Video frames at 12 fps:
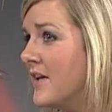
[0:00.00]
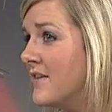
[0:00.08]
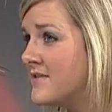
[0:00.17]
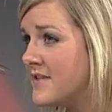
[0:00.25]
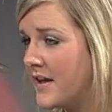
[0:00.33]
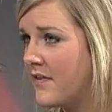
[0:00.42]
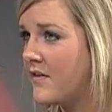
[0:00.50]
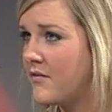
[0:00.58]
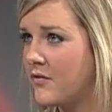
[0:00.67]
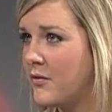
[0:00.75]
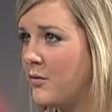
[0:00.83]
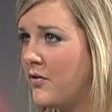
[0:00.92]
is to get the
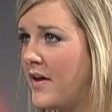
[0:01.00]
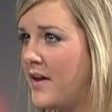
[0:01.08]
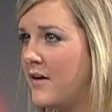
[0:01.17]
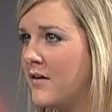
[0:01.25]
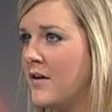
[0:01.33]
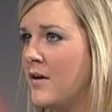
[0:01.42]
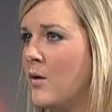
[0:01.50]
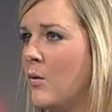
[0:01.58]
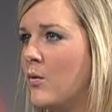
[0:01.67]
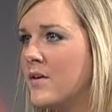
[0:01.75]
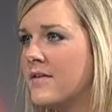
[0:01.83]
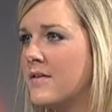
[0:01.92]
flu, then
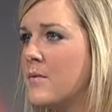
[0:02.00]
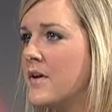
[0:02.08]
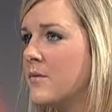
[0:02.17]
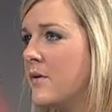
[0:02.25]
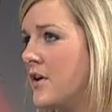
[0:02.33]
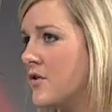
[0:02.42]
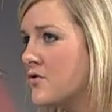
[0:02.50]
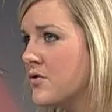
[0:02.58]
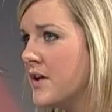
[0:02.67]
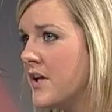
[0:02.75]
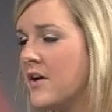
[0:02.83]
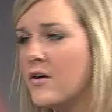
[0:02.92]
what's the best way to
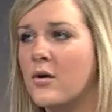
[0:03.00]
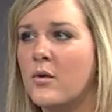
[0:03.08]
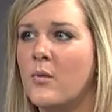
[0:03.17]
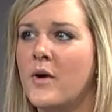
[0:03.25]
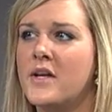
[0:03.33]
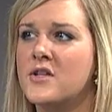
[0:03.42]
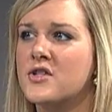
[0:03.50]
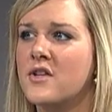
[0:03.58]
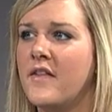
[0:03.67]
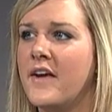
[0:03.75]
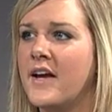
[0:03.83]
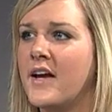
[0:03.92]
treat it or when should
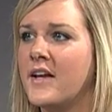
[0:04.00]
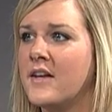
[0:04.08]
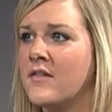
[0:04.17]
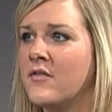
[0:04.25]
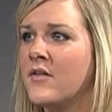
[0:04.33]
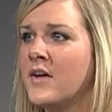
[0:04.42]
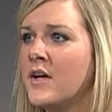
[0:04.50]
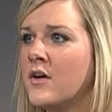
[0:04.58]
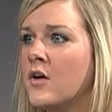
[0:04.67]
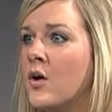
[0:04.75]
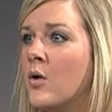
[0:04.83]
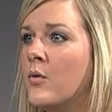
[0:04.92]
they kind of
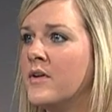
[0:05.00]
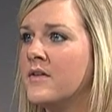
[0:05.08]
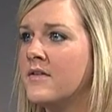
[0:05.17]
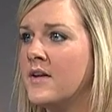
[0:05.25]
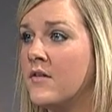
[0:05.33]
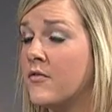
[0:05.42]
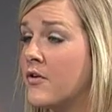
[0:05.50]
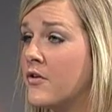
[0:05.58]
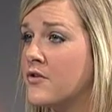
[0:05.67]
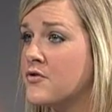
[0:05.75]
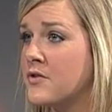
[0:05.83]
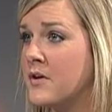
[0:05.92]
go and seek further
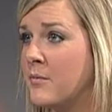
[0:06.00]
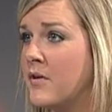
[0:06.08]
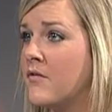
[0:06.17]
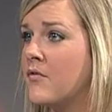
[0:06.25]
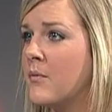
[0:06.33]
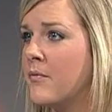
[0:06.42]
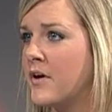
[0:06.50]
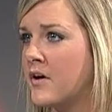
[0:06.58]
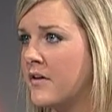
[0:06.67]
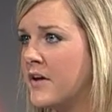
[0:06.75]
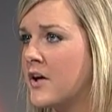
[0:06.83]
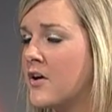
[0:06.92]
treatment from their
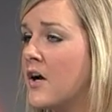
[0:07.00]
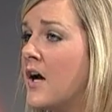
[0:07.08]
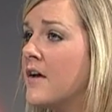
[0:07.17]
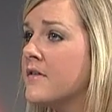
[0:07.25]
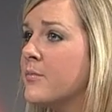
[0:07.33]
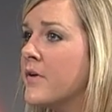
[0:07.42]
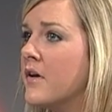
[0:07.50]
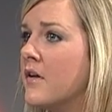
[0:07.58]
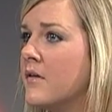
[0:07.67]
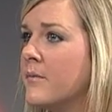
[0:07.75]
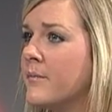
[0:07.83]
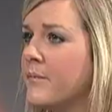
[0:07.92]
clinic or hospital?